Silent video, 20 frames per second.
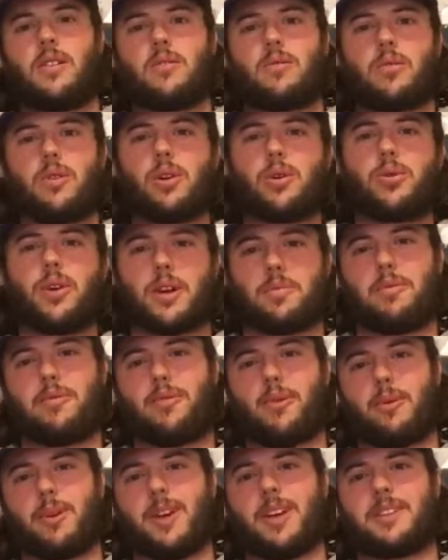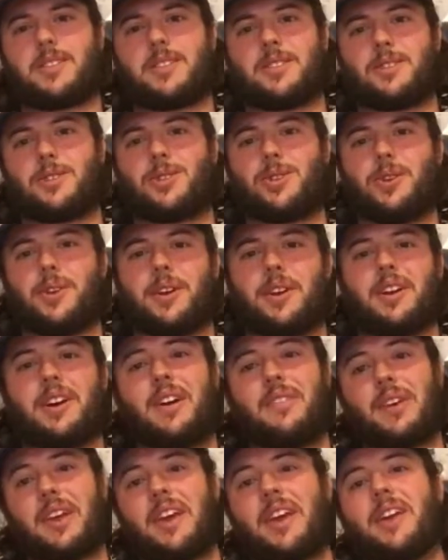Real quick before we get to the shooting,
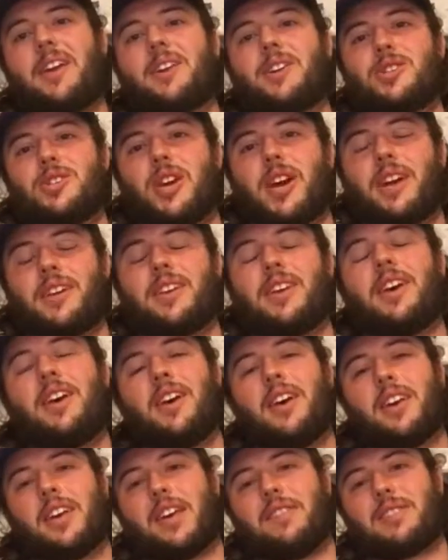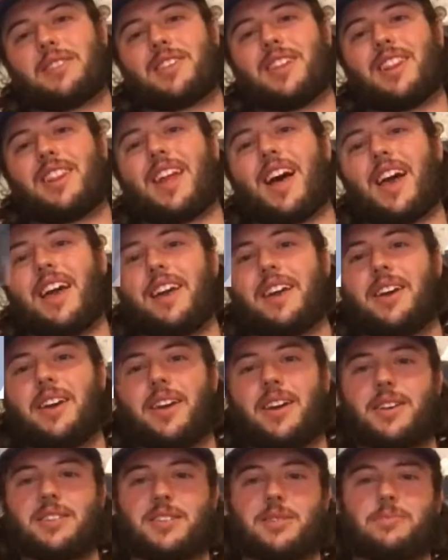I'm going to interject. Give us a like,
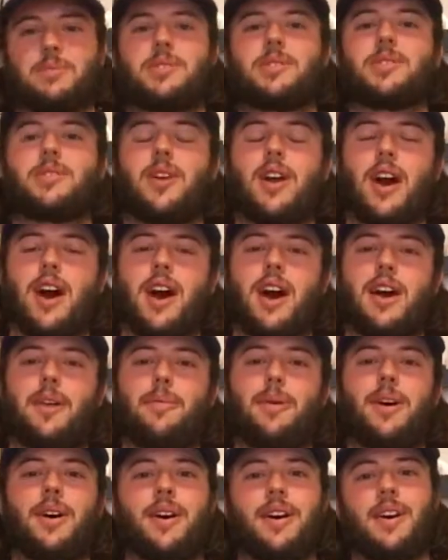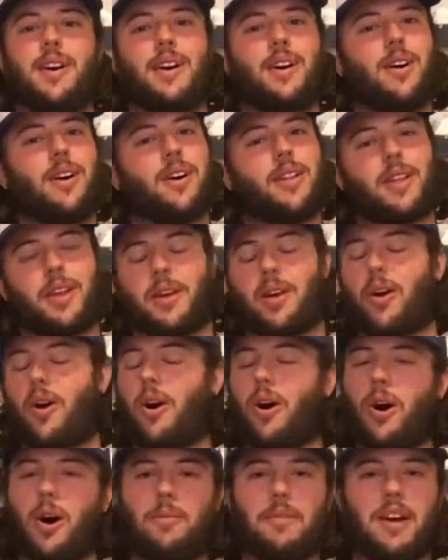subscribe. Like,
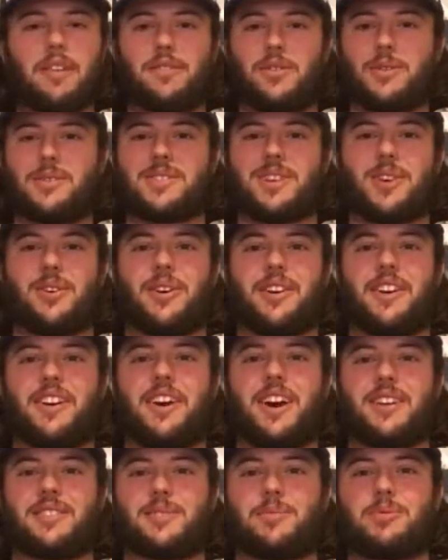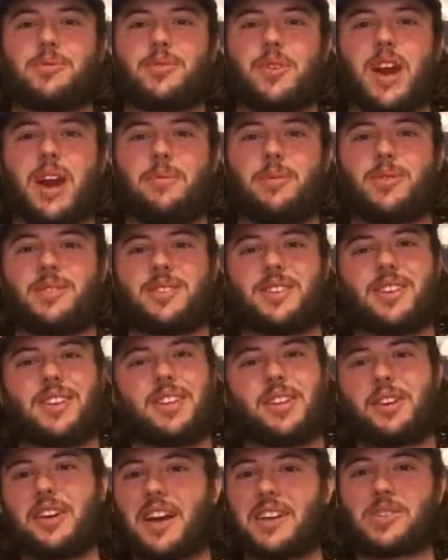all my views are going to non-subscribers.
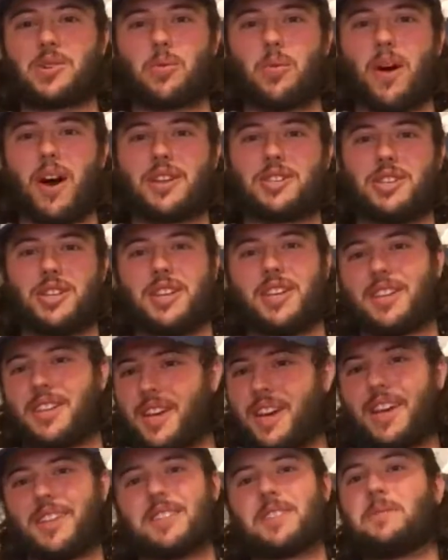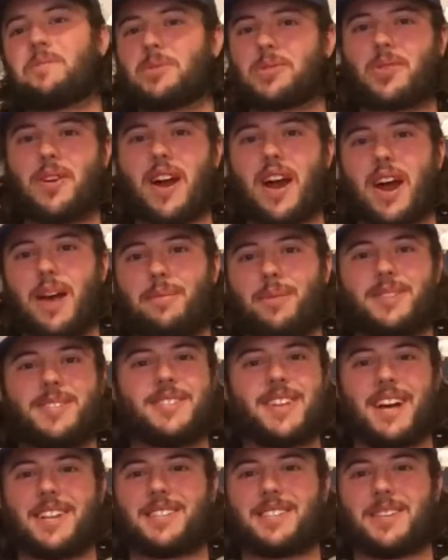You guys are watching it, hit subscribe. It's
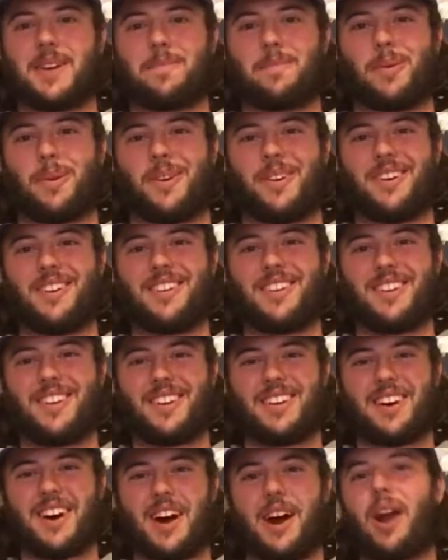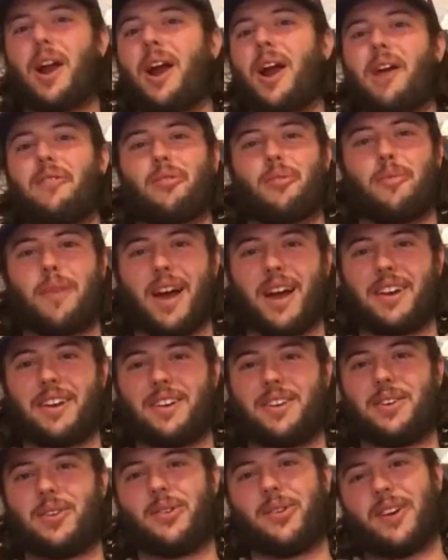that simple. Alright, I've
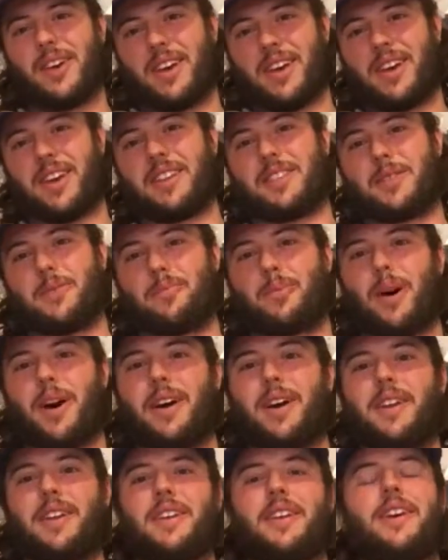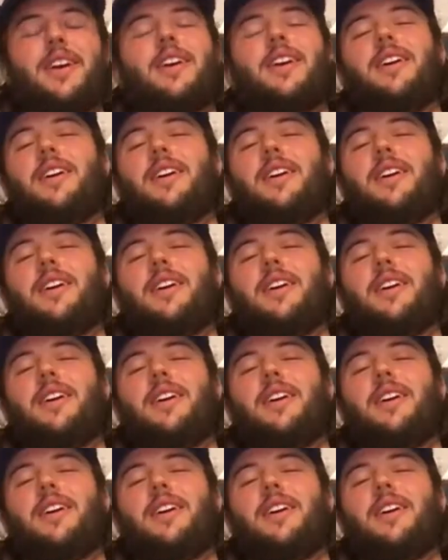reminded you, hit the button.